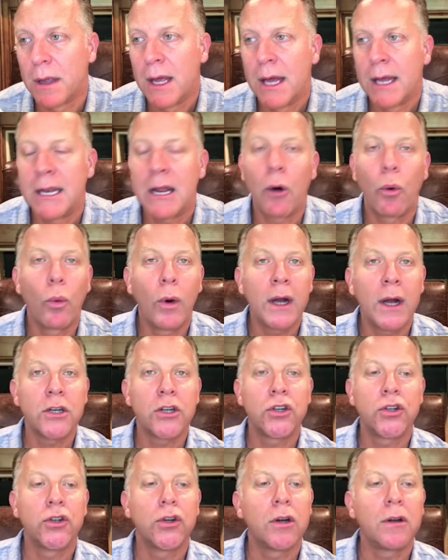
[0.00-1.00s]
Now, what
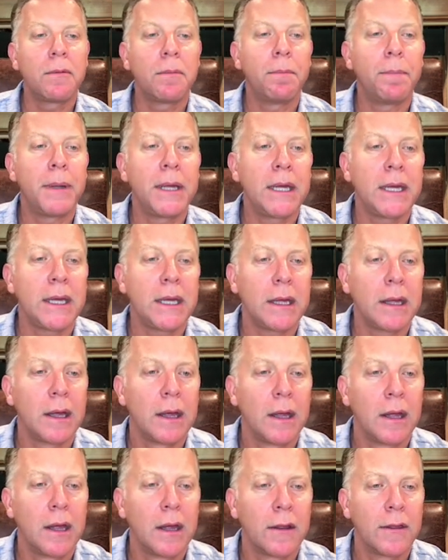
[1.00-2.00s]
should be
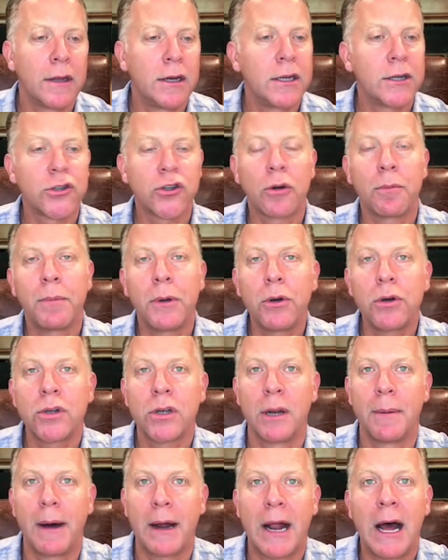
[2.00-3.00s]
the distribution
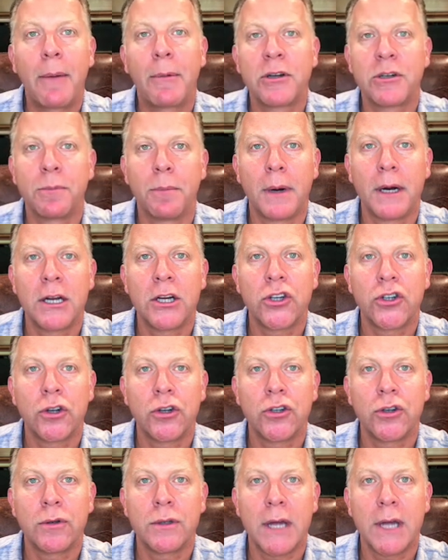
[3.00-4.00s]
amount? How much money should
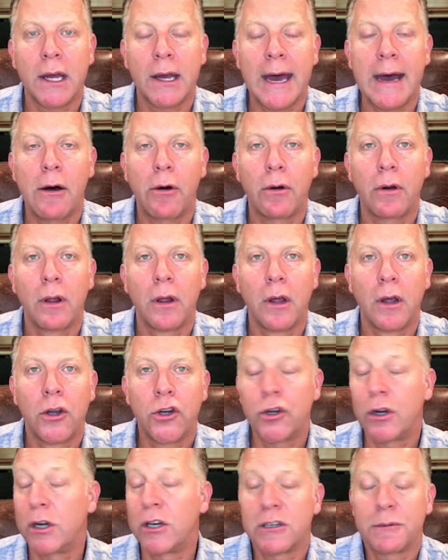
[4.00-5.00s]
you take out?
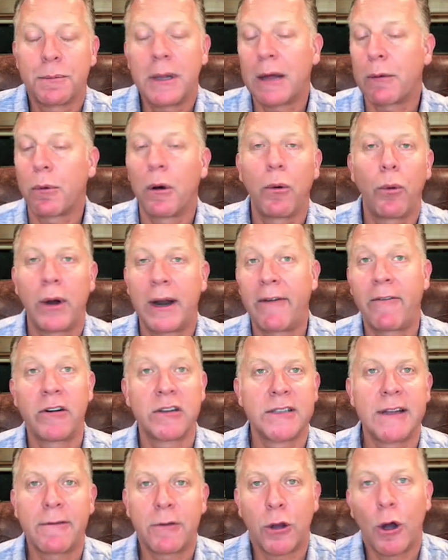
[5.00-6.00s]
Should it just be like, well, whatever's
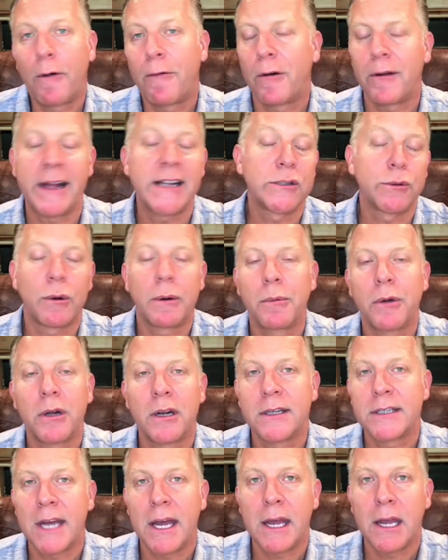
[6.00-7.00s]
left over, that's what I'm going
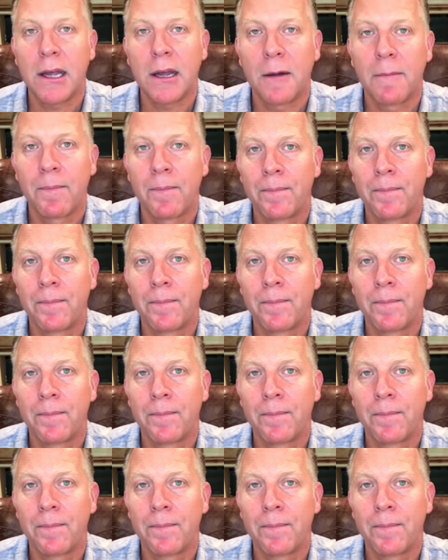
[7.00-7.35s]
to take?